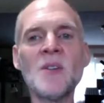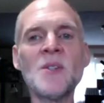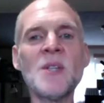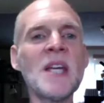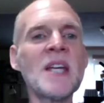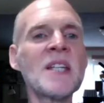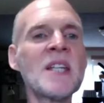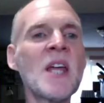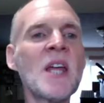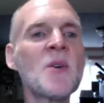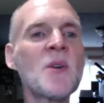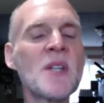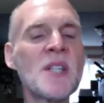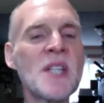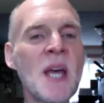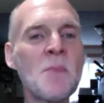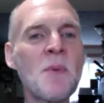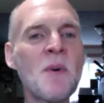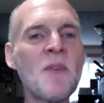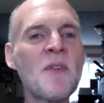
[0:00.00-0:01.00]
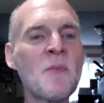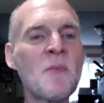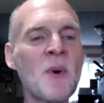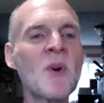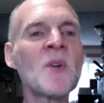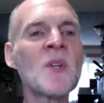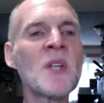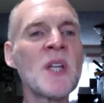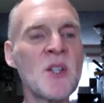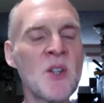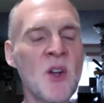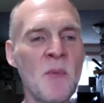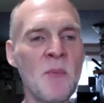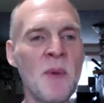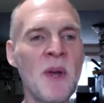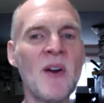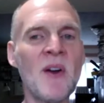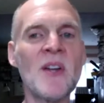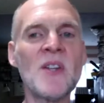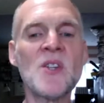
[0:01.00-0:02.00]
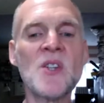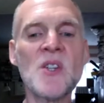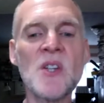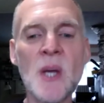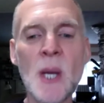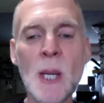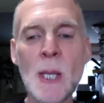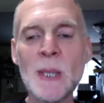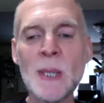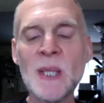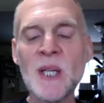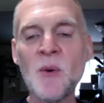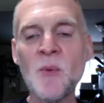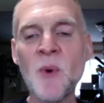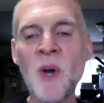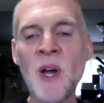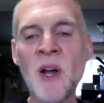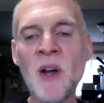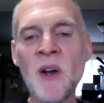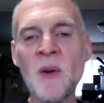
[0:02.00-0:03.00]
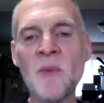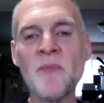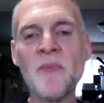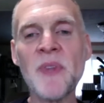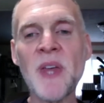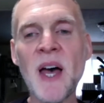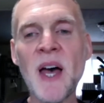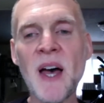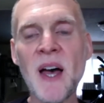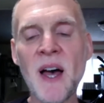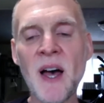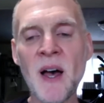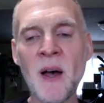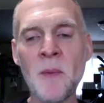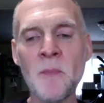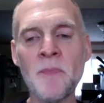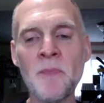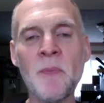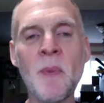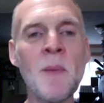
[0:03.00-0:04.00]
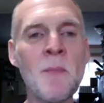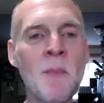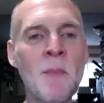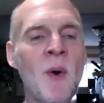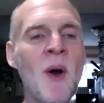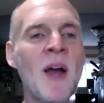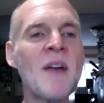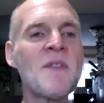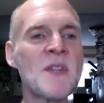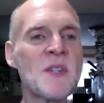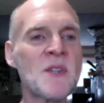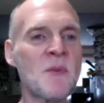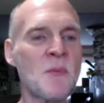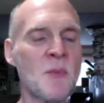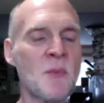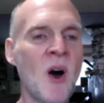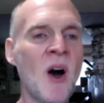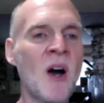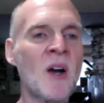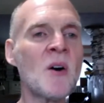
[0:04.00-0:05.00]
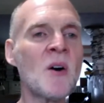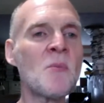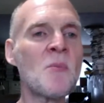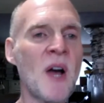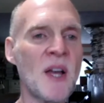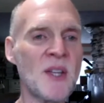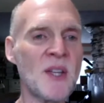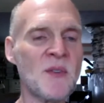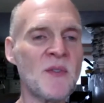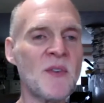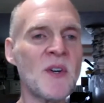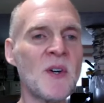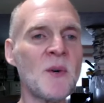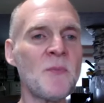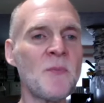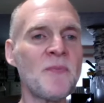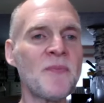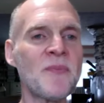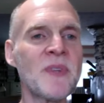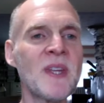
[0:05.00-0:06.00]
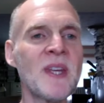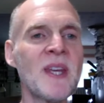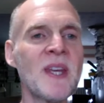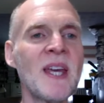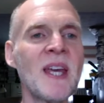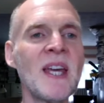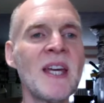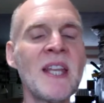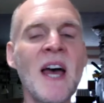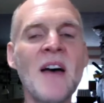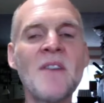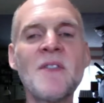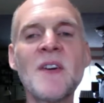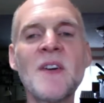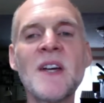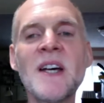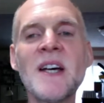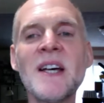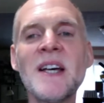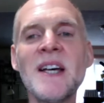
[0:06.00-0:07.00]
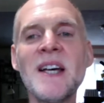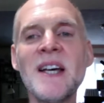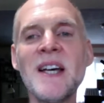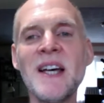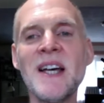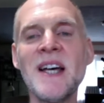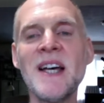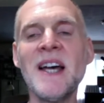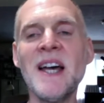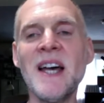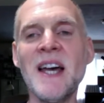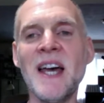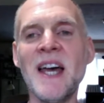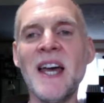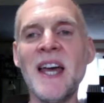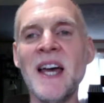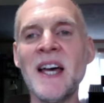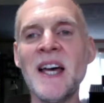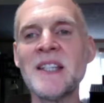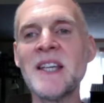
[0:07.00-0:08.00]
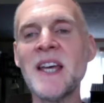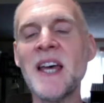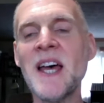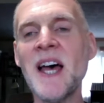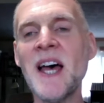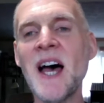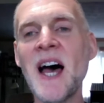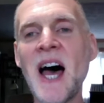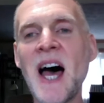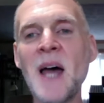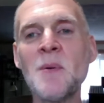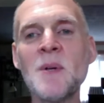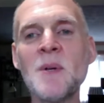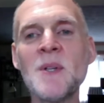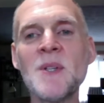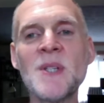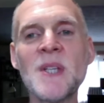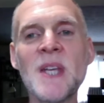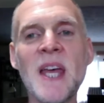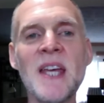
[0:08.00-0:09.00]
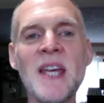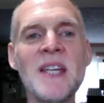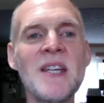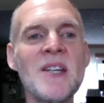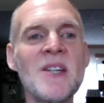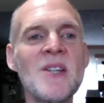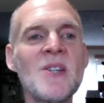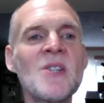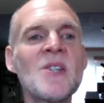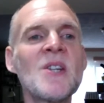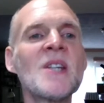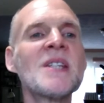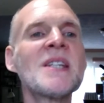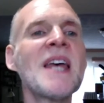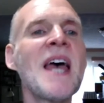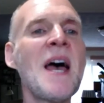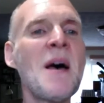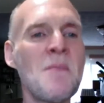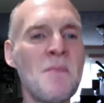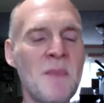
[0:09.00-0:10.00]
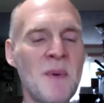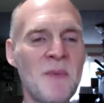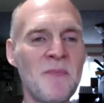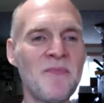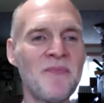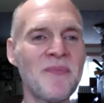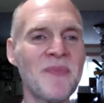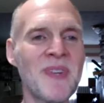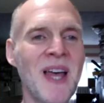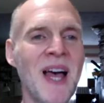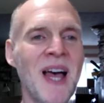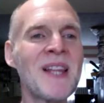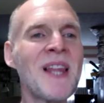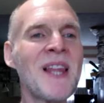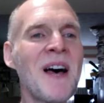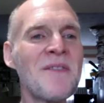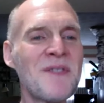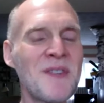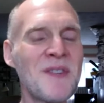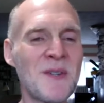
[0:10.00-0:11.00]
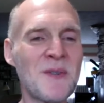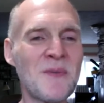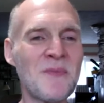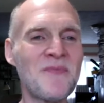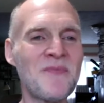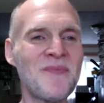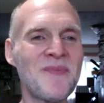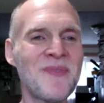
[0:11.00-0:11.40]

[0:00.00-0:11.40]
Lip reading: take another example from early in our marriage, where my wife is from Congo Brazzaville in Africa. And I would say, je t'aime, I love you.